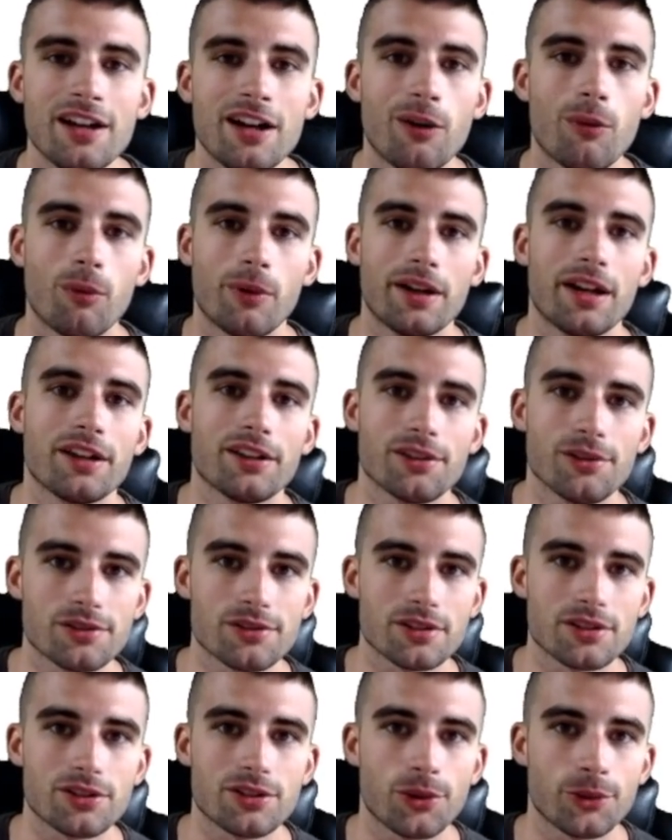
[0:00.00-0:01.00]
Why not use
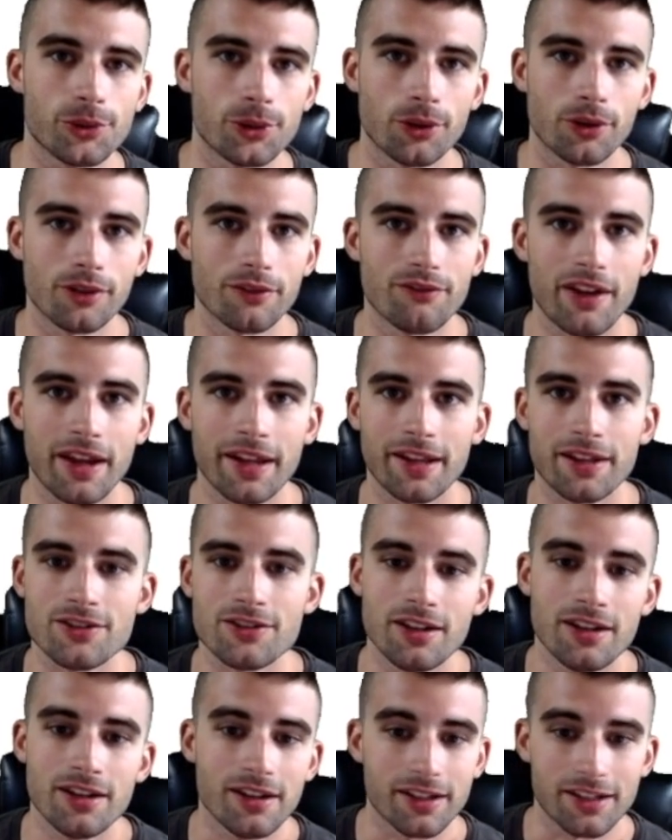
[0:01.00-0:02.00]
it to your advantage?
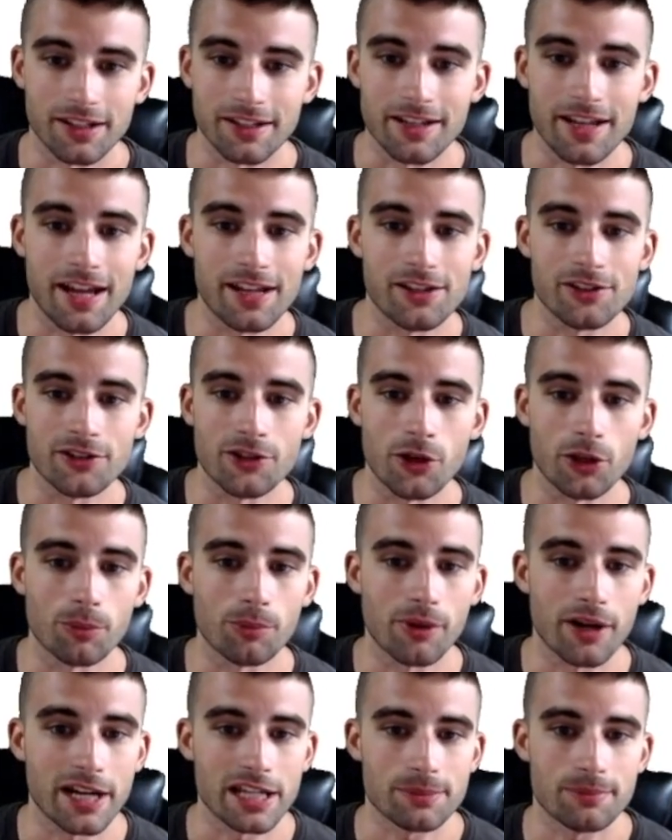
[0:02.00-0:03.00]
And again, you can go to
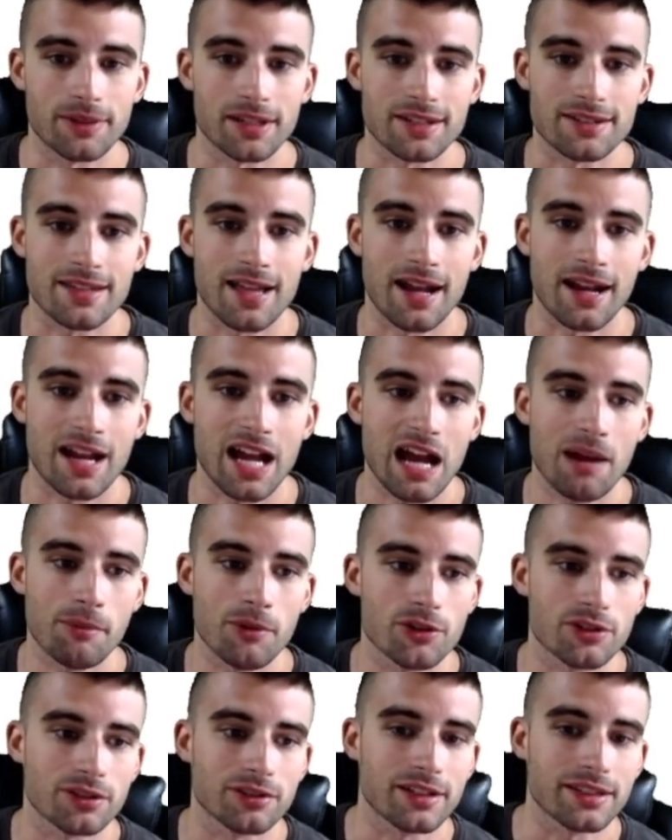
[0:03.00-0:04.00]
prizepicks.com or
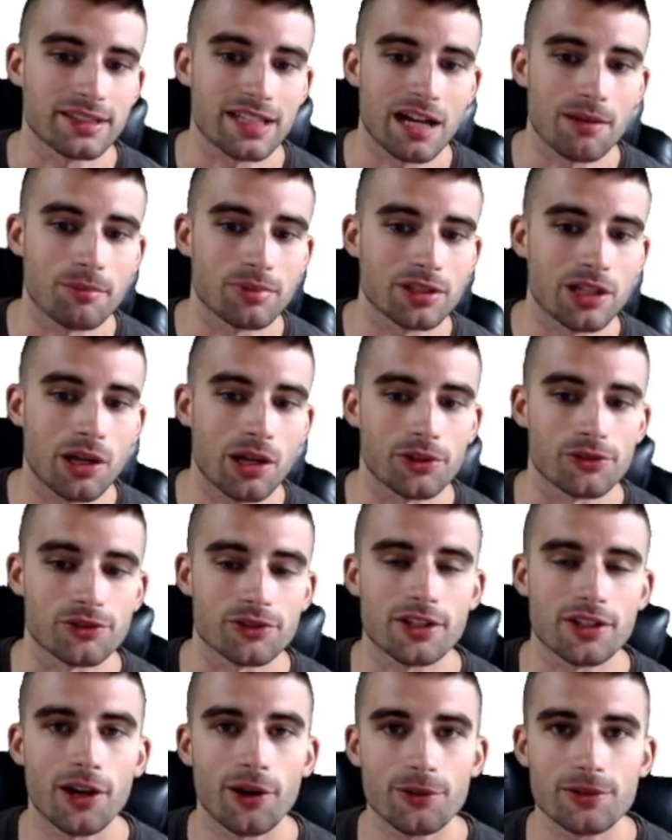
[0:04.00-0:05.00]
use the link down below and use
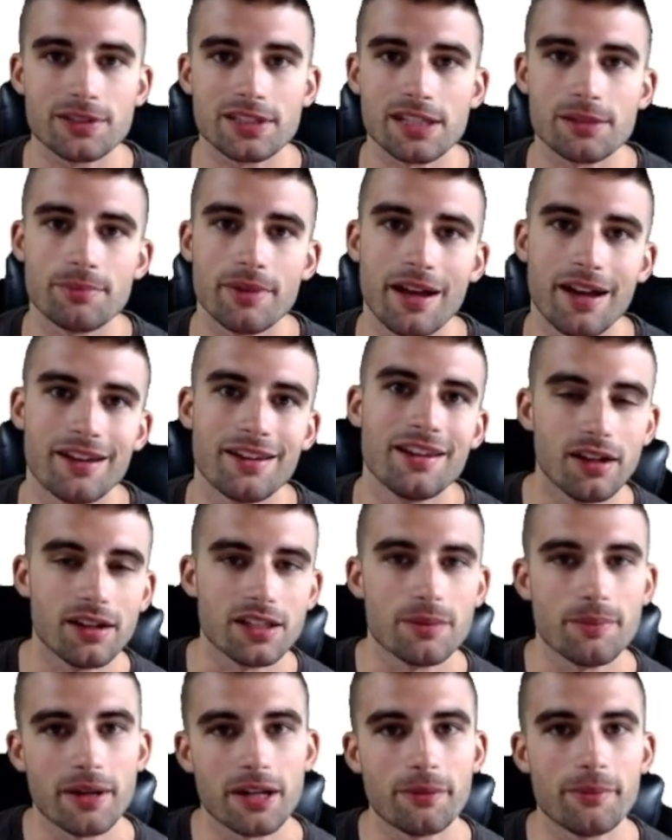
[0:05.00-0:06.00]
code CPEN. And
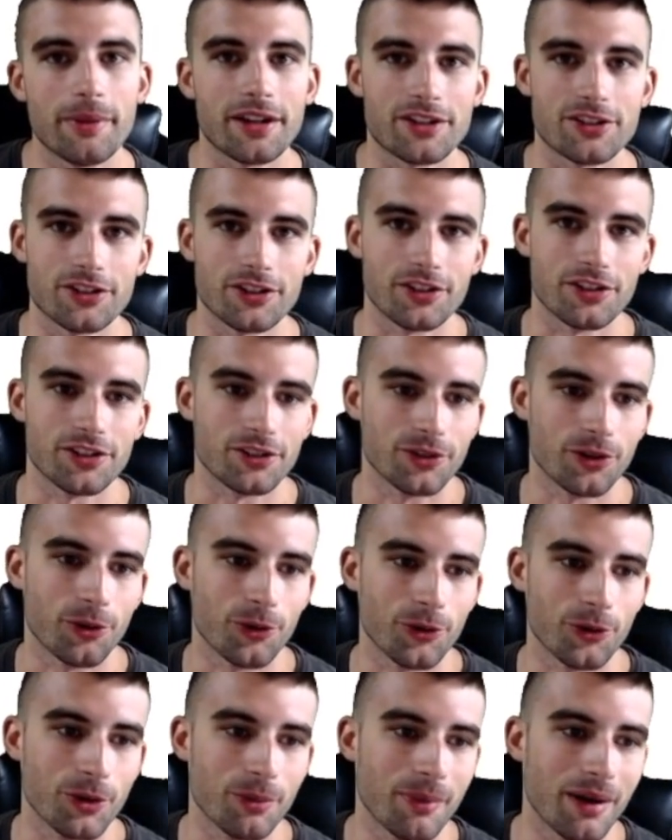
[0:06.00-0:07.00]
you better make sure you
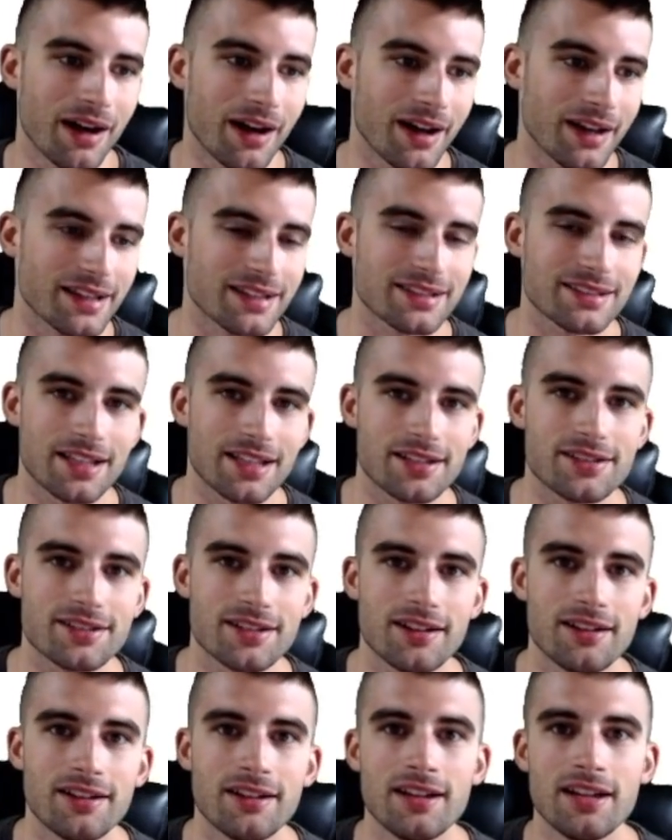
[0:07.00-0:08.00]
told them I sent
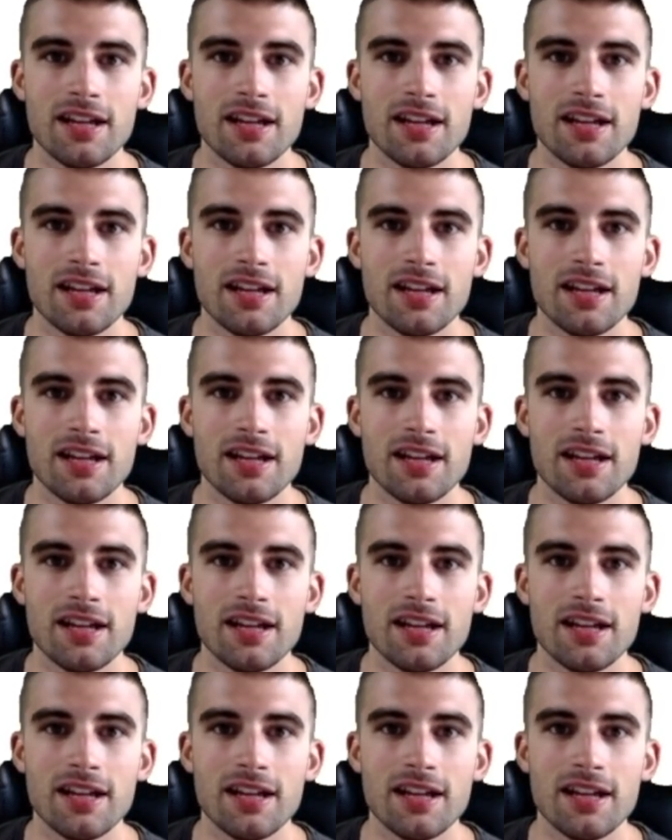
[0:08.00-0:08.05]
you.